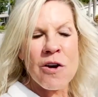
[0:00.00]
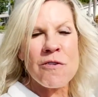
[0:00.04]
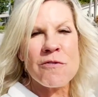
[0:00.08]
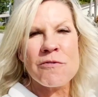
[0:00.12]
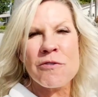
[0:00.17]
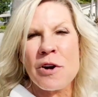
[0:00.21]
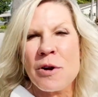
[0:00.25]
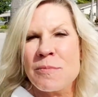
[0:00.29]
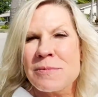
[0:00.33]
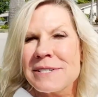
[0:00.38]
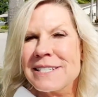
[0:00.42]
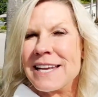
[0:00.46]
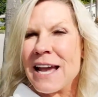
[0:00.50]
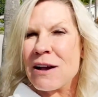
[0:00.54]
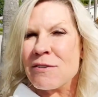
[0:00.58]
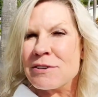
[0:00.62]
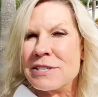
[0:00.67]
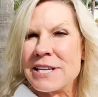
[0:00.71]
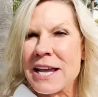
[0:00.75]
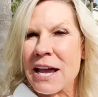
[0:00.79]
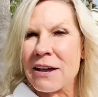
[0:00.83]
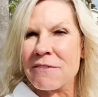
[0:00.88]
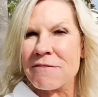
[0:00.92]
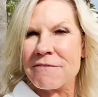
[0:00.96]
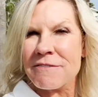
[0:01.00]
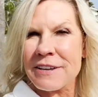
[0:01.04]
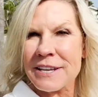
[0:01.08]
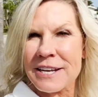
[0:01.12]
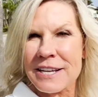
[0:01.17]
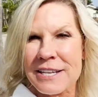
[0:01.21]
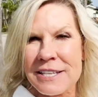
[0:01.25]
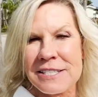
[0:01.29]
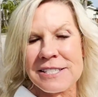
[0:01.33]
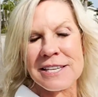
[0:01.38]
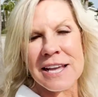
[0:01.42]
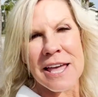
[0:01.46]
from downtown
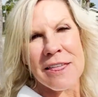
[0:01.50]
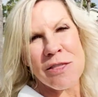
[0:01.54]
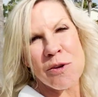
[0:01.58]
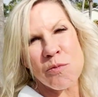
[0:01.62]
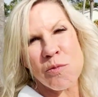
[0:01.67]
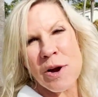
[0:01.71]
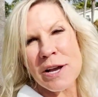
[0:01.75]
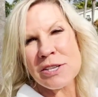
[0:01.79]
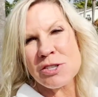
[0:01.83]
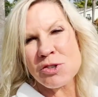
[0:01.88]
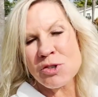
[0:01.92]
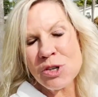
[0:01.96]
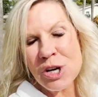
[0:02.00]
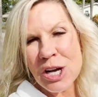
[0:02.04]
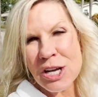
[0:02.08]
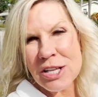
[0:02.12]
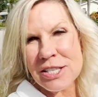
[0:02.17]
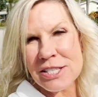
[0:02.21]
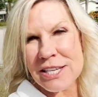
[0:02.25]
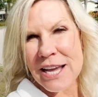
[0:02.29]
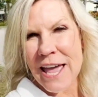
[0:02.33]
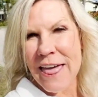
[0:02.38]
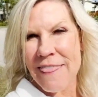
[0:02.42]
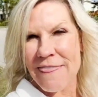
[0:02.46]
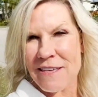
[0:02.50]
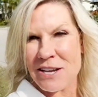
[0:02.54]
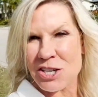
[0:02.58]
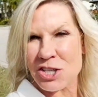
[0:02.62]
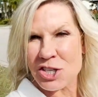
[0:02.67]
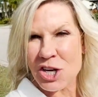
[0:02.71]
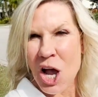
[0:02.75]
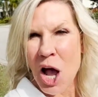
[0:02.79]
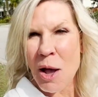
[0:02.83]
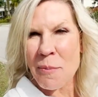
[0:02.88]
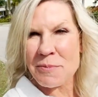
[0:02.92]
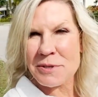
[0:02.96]
Venice and the restaurants and the
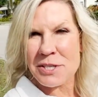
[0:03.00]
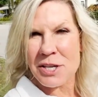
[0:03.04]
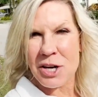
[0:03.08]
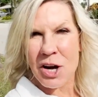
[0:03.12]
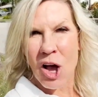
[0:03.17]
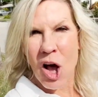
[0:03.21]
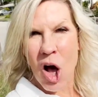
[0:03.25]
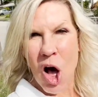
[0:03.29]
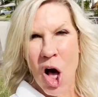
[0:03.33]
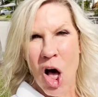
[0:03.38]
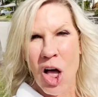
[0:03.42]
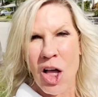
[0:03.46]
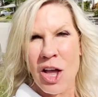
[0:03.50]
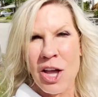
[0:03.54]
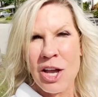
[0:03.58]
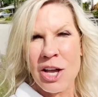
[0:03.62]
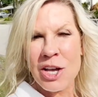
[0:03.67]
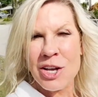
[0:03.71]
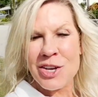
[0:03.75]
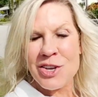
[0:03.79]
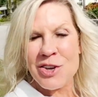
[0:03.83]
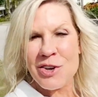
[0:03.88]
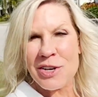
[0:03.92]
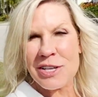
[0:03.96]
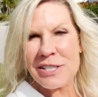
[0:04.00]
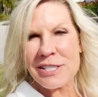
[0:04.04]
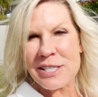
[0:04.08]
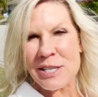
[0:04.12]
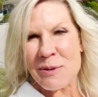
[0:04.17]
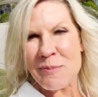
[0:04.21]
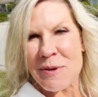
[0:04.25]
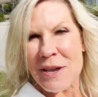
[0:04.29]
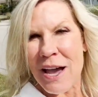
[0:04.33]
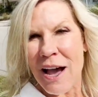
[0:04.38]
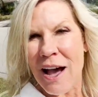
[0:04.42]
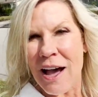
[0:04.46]
shops and all. You can
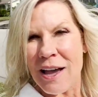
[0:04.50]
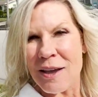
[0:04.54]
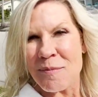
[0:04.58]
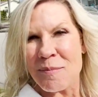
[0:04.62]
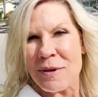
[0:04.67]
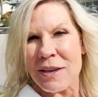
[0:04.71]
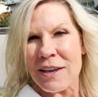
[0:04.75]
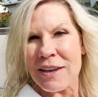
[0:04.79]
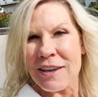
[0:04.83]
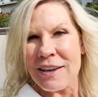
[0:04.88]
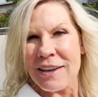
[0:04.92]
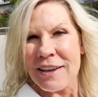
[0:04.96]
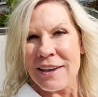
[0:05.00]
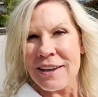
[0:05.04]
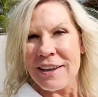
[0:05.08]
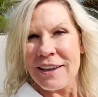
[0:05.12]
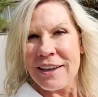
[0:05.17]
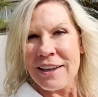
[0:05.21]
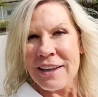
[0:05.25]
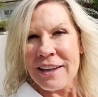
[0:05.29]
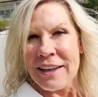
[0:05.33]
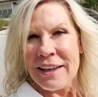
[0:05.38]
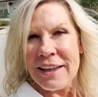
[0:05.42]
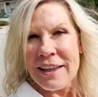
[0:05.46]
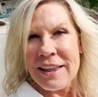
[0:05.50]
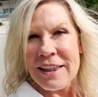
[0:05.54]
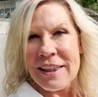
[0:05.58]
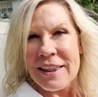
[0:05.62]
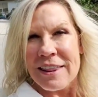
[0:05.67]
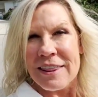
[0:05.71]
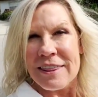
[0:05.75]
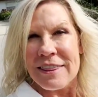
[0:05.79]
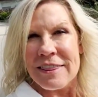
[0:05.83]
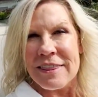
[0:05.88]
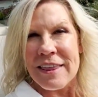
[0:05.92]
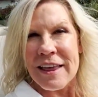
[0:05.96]
see behind me
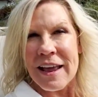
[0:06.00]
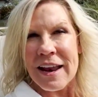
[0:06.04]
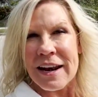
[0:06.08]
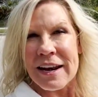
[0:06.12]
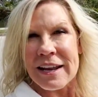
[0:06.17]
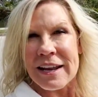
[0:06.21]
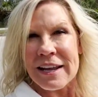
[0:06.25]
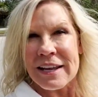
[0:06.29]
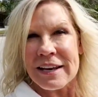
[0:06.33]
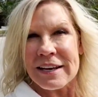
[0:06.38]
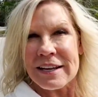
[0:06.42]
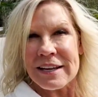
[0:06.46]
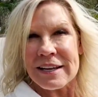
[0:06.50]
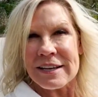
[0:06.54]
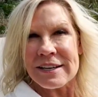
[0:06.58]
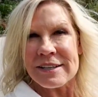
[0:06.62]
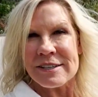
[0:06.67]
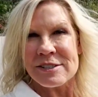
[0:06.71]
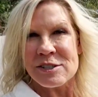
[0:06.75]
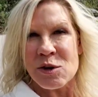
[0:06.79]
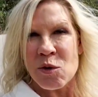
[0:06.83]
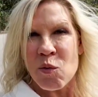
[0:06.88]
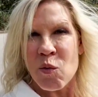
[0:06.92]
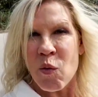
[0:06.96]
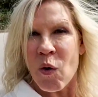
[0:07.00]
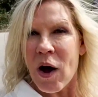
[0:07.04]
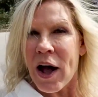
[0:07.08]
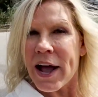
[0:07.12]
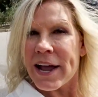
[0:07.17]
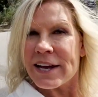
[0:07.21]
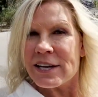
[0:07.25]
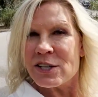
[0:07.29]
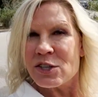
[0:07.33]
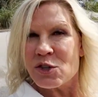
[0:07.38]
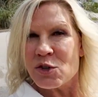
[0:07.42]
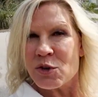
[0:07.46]
that it is a
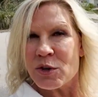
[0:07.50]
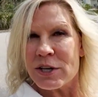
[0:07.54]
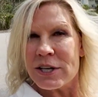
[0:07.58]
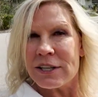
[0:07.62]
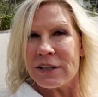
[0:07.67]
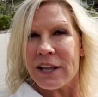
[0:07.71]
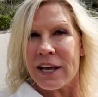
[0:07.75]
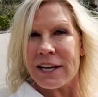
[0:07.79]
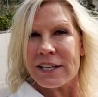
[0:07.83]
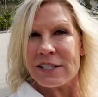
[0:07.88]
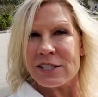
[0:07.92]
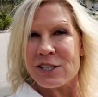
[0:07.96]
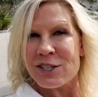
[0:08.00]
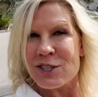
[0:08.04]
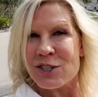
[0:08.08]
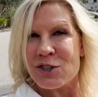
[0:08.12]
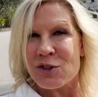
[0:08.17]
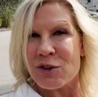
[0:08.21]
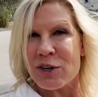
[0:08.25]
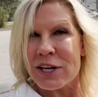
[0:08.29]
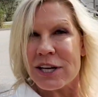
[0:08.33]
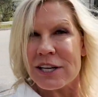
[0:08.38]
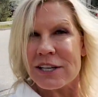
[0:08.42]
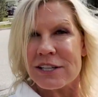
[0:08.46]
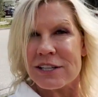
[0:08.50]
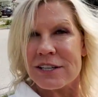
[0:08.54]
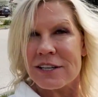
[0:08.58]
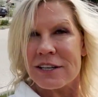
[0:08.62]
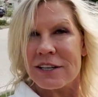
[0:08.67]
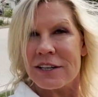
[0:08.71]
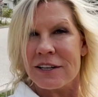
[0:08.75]
wide tree-lined street.